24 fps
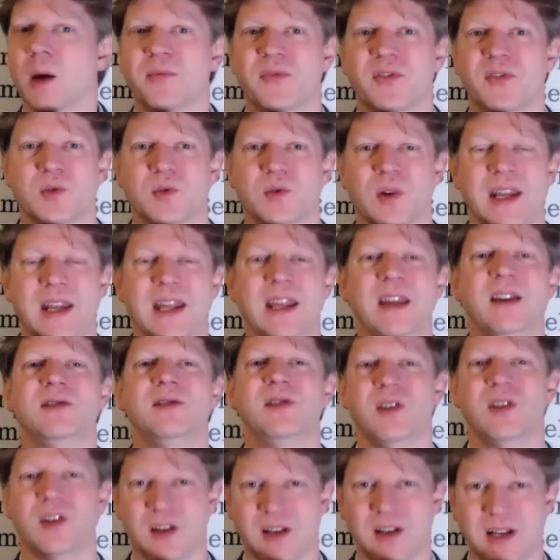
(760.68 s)
for 20 years.
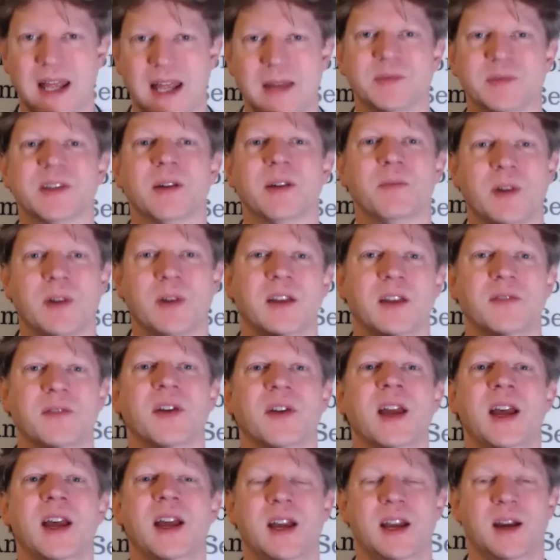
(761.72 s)
You could claim some kind of
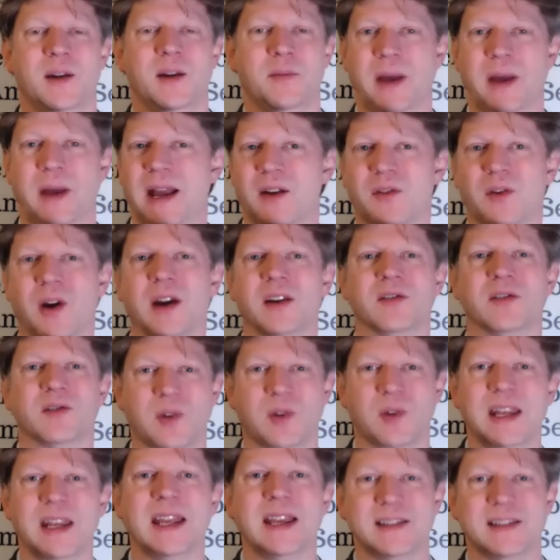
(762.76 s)
background of
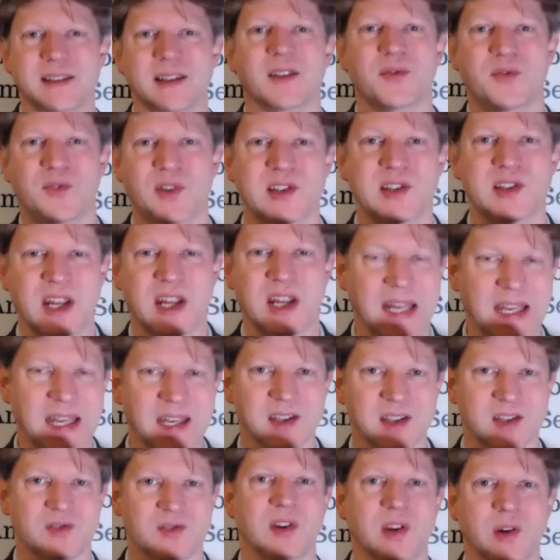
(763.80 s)
20 years in the fishing
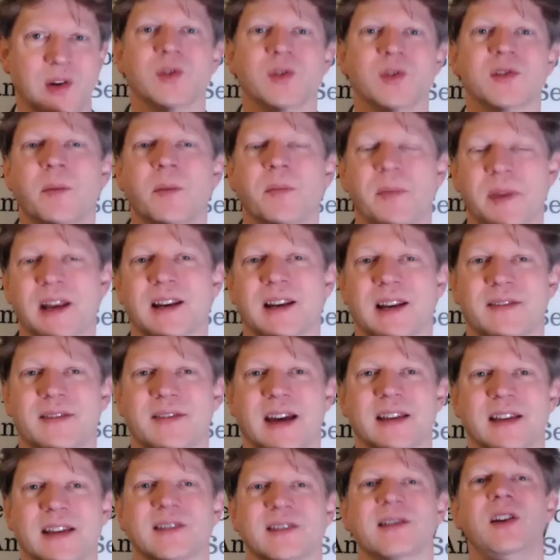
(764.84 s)
industry or something like
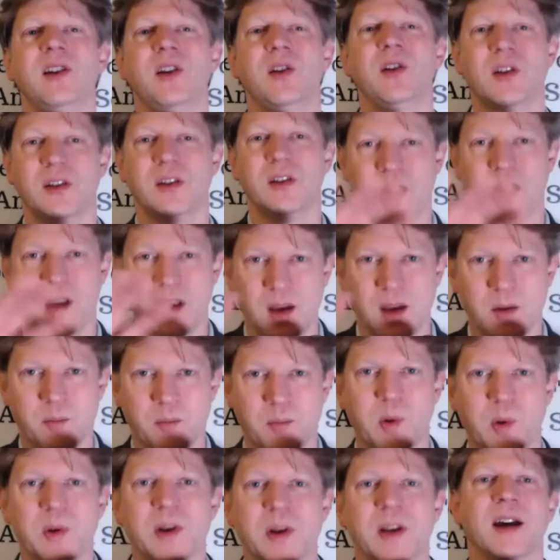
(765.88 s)
that. So you can
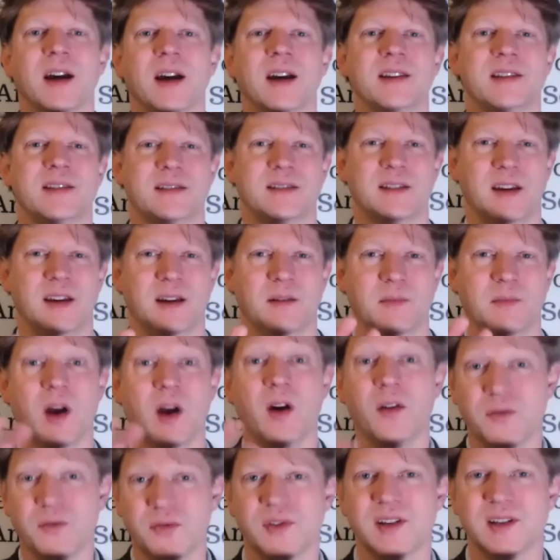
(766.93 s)
put a nice
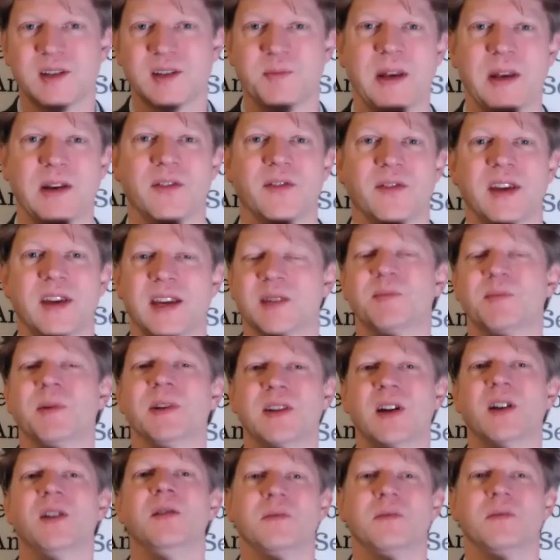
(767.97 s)
confidence spin on things, but
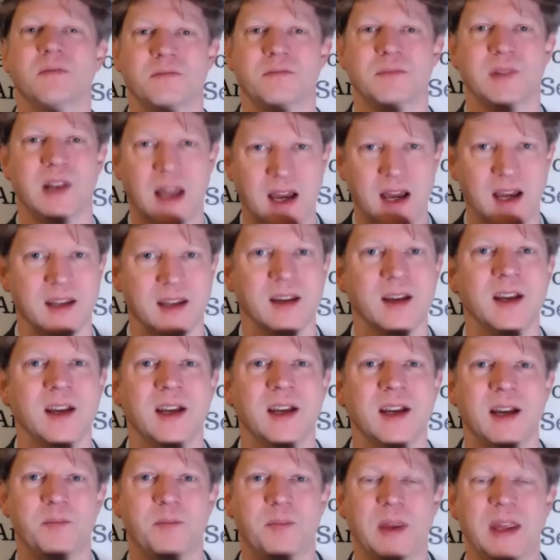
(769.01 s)
don't lie.
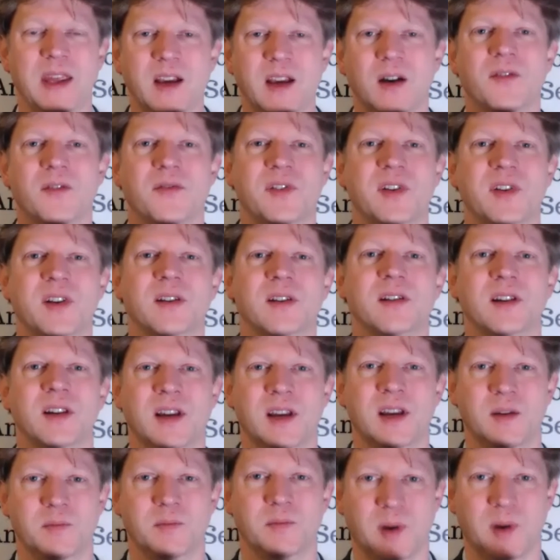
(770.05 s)
Be confident,
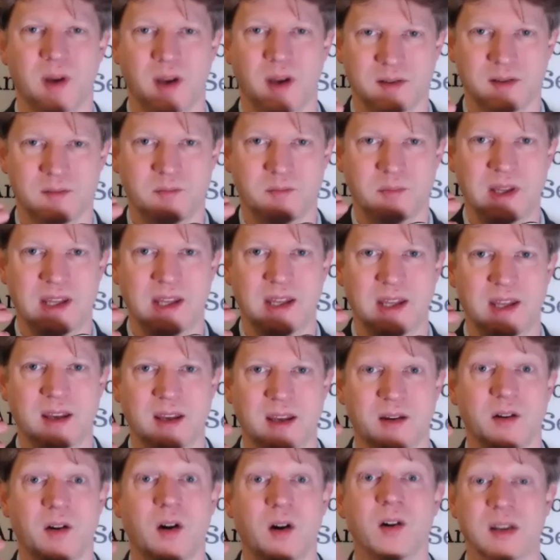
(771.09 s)
but be
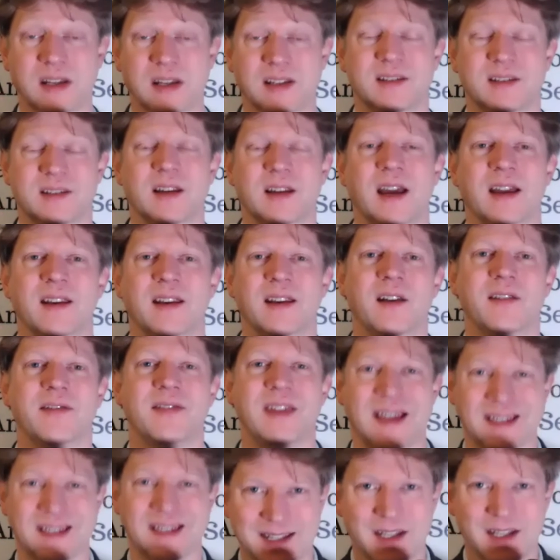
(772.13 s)
honest. And
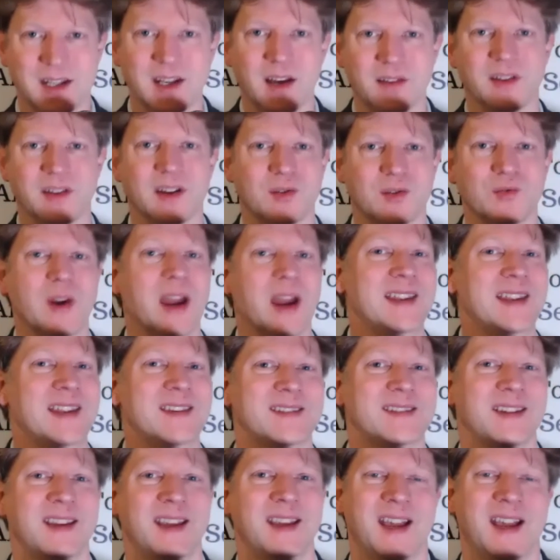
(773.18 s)
that's another
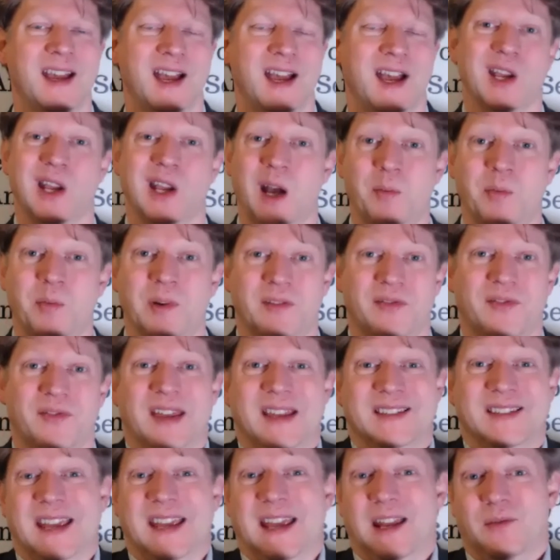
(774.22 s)
great couple of
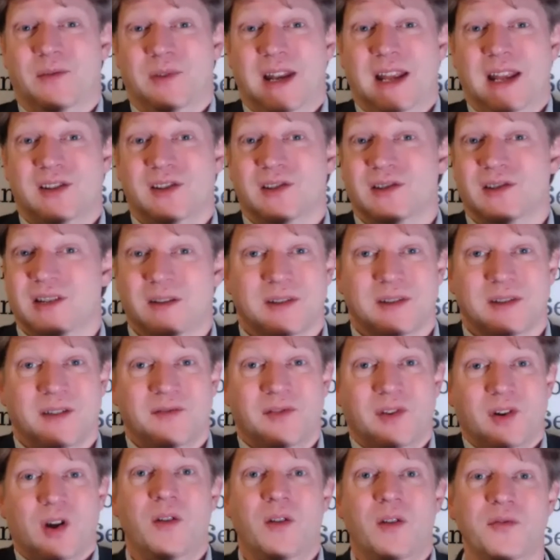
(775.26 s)
things in a relationship. So if
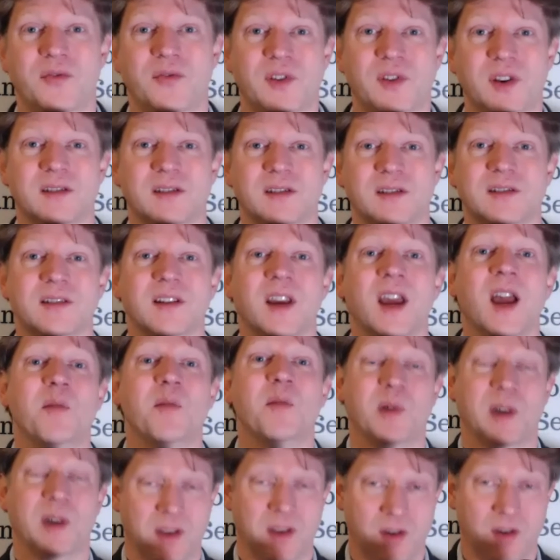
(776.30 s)
you're confident,
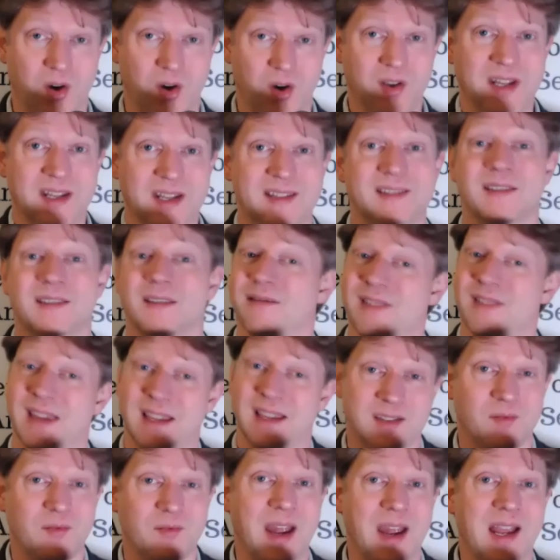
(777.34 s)
but you're honest, that's
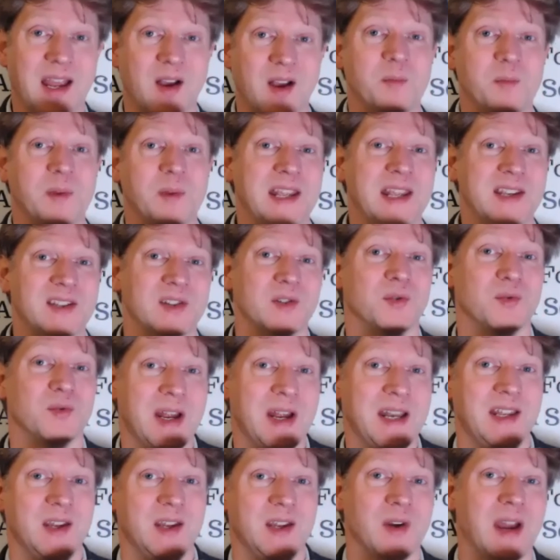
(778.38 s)
a rare combination
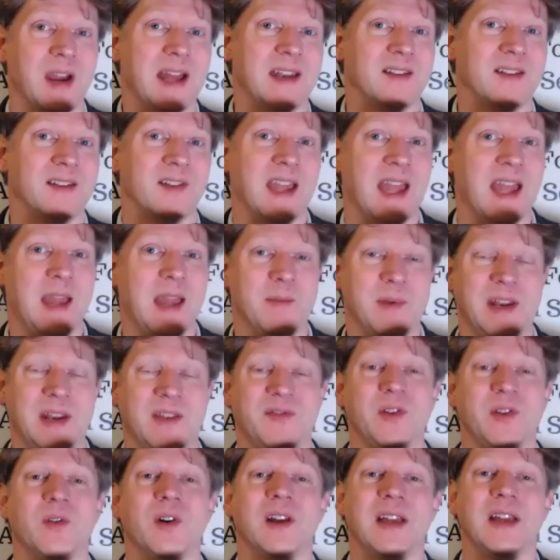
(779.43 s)
already. You're ahead of the game. And
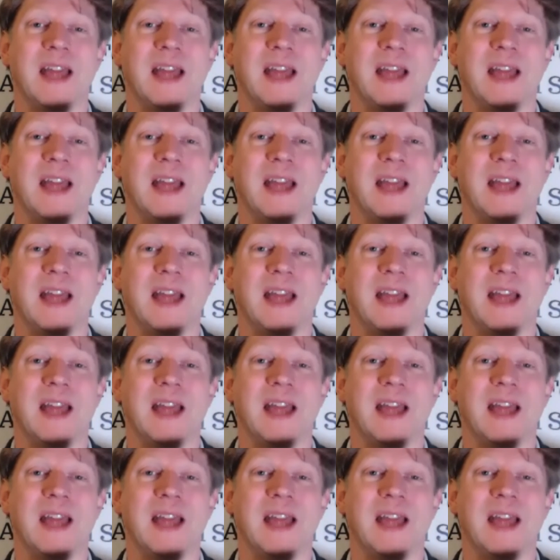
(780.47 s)
if you are